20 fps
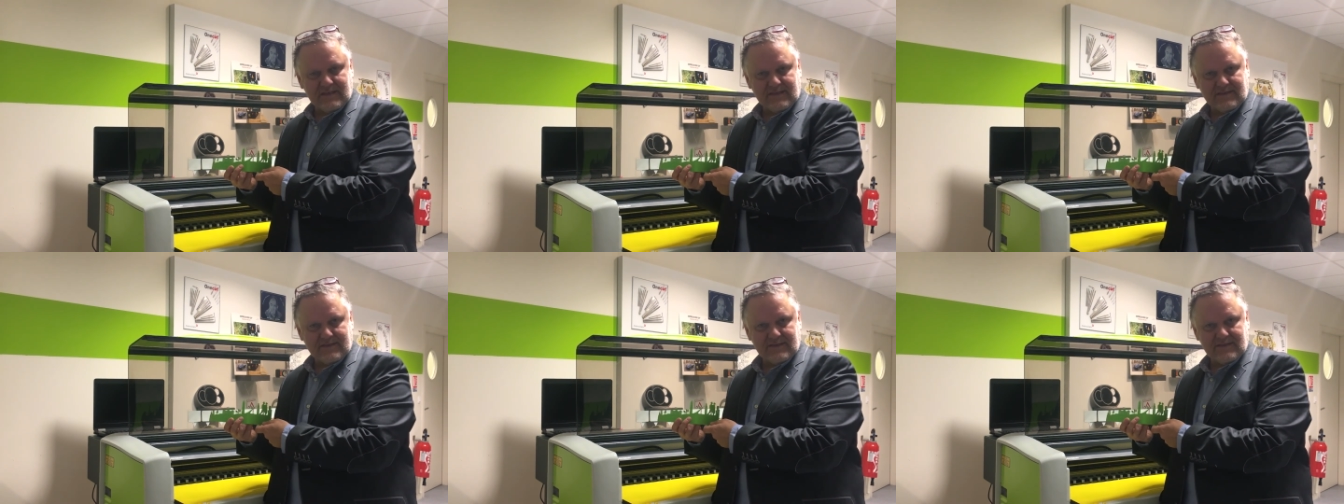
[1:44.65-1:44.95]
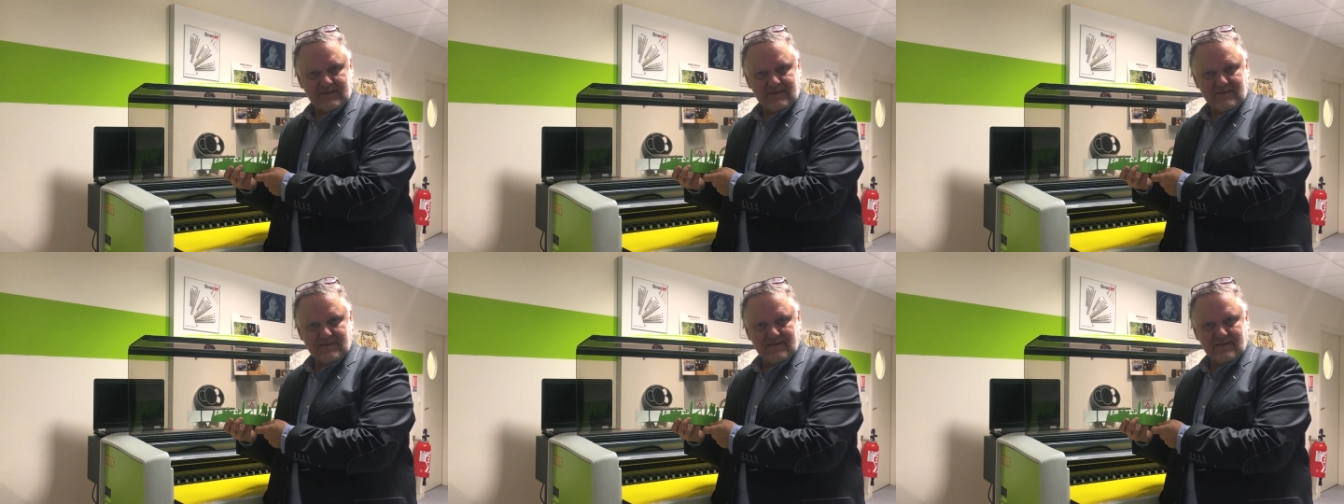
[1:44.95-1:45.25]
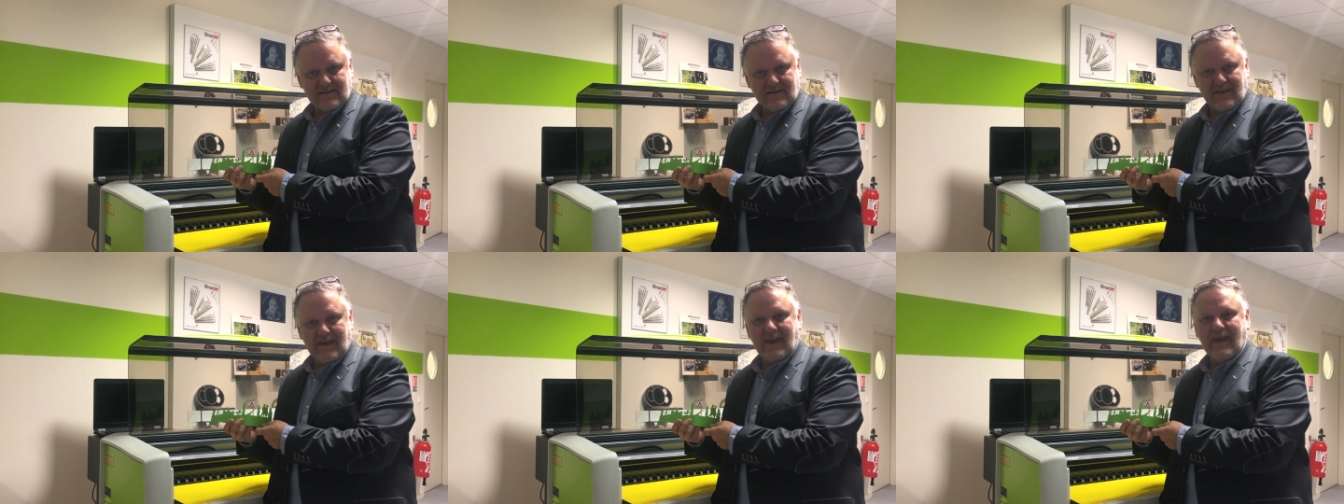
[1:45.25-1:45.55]

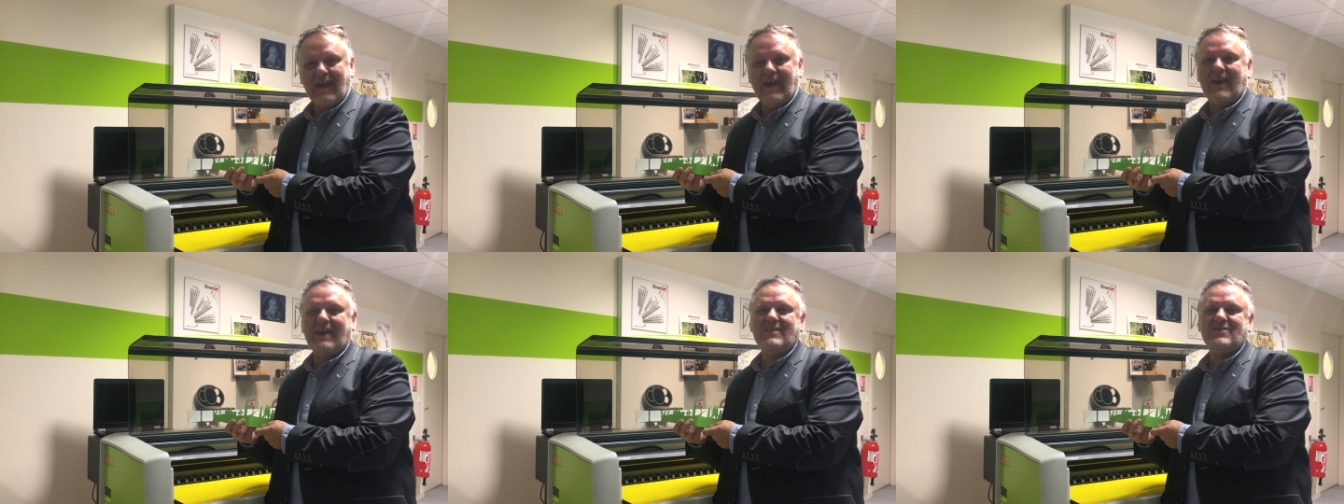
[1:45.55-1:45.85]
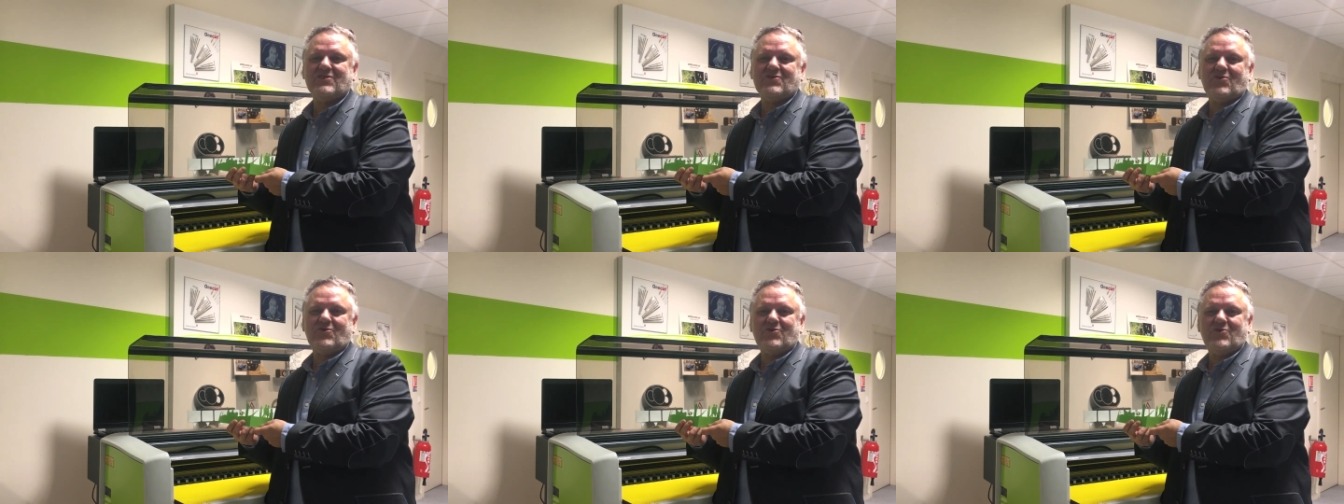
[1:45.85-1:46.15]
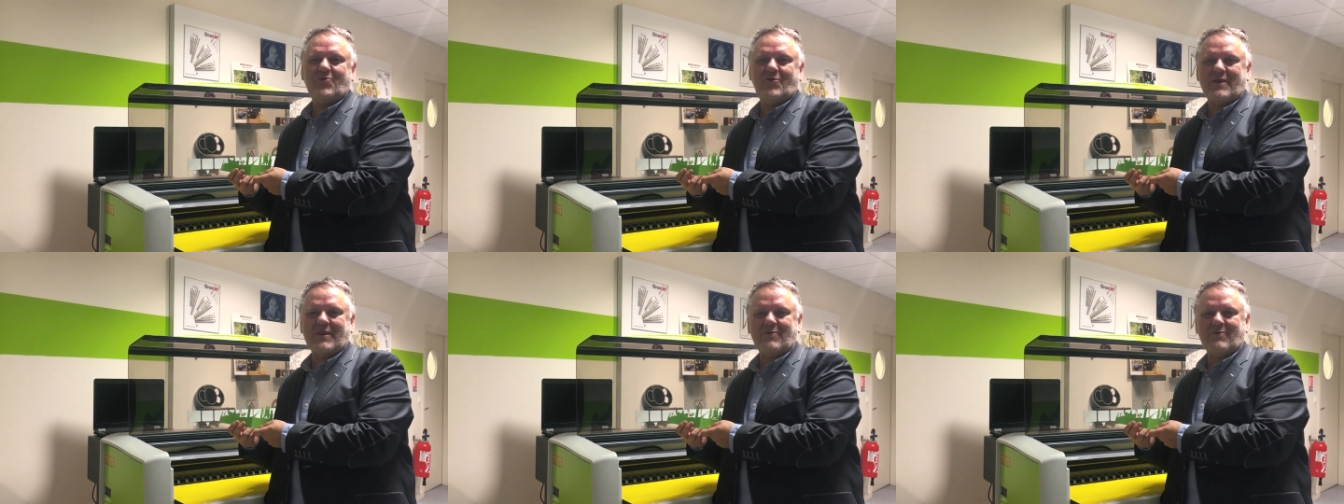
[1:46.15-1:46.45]
it. Enjoy
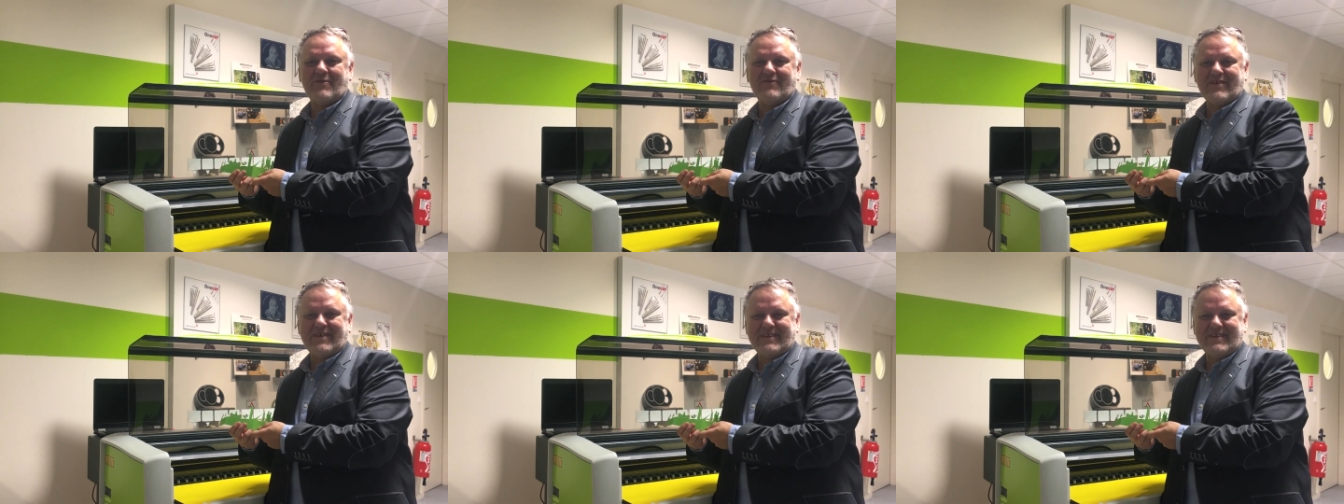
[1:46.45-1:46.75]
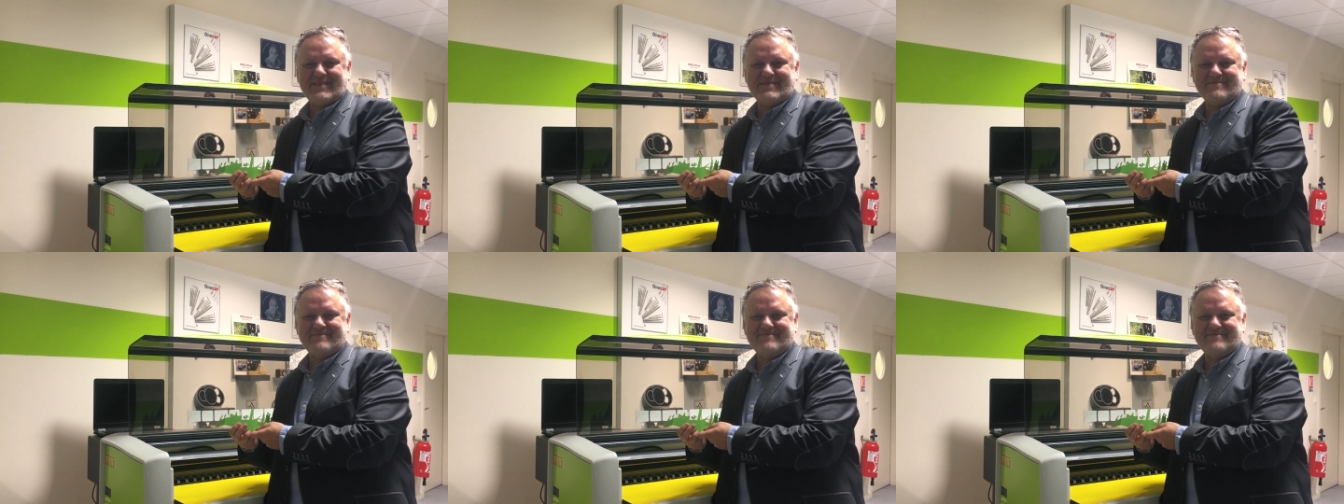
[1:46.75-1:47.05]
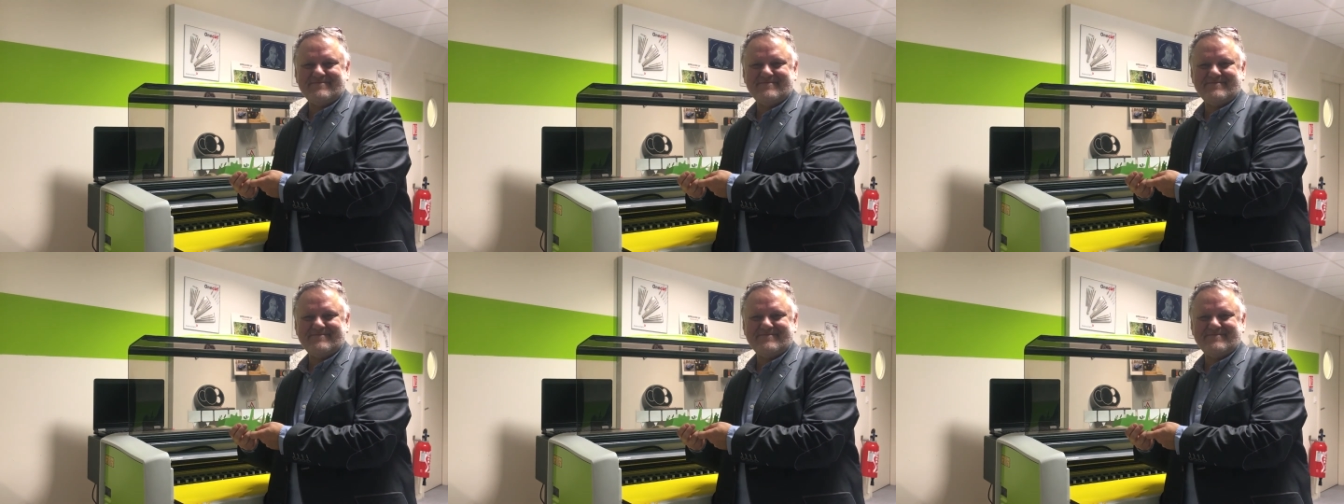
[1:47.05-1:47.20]
your engraving.